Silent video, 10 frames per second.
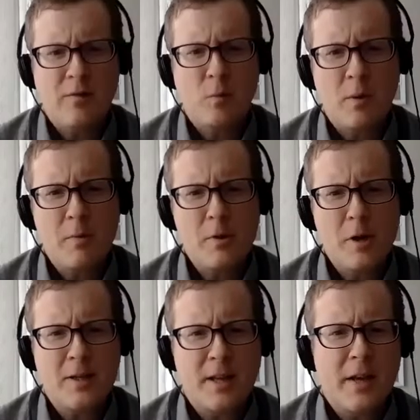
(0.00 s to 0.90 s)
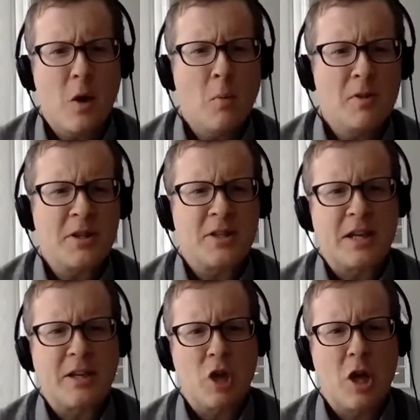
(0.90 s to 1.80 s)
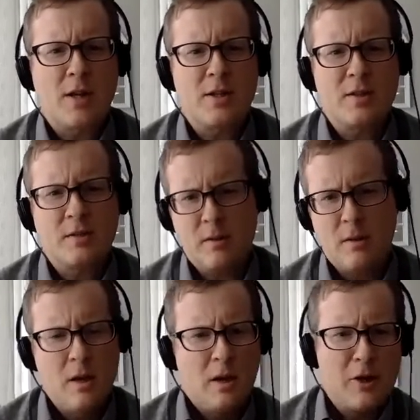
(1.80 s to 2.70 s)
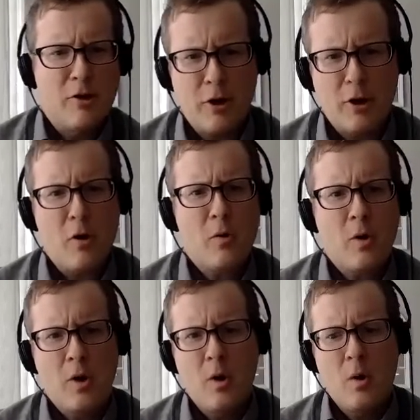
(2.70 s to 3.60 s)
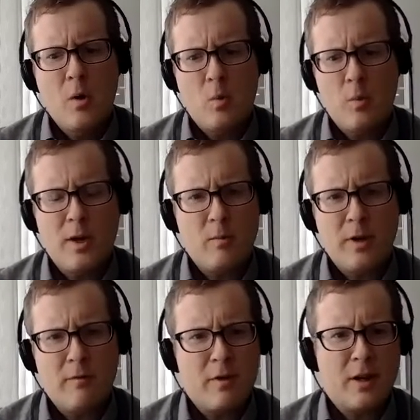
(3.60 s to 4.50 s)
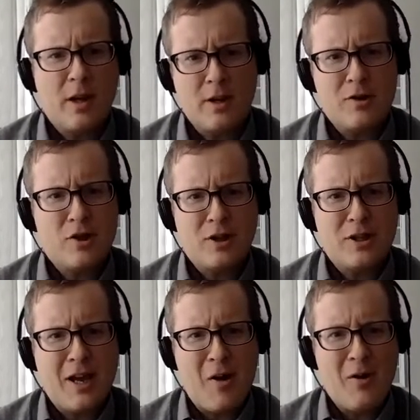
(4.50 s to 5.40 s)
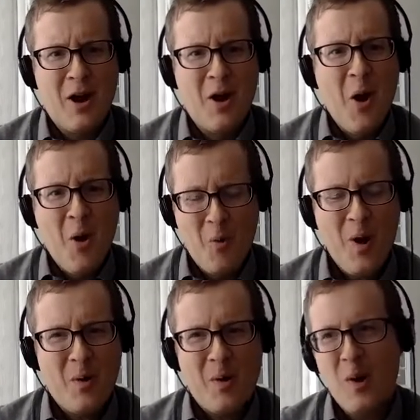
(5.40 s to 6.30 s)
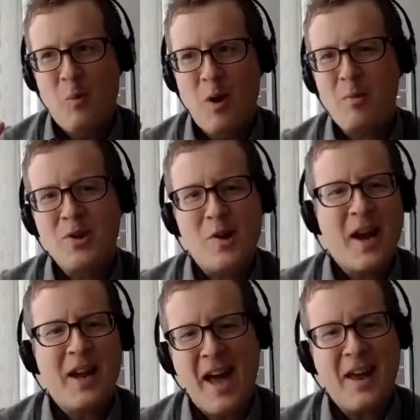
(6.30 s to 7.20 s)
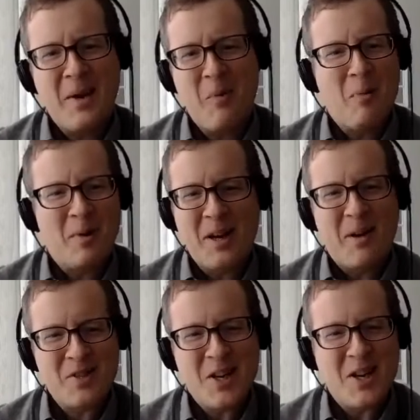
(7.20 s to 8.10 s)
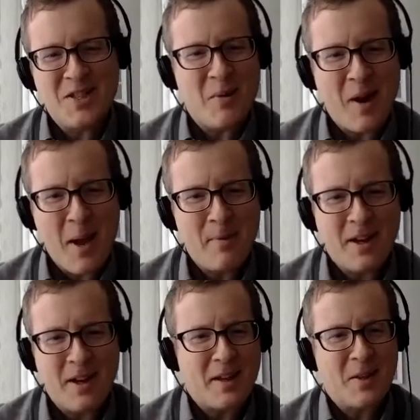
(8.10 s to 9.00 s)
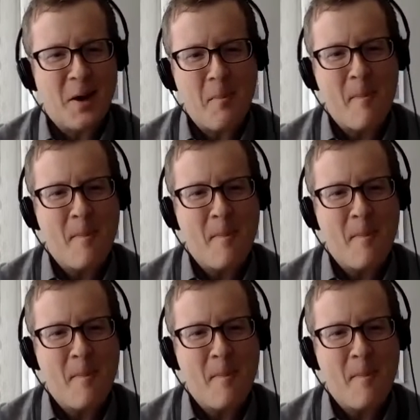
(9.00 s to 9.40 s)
what about you guys at End Homelessness St. John's a year ago when everything kind of shut down? Where was your head at and what were the conversations that were happening at that time?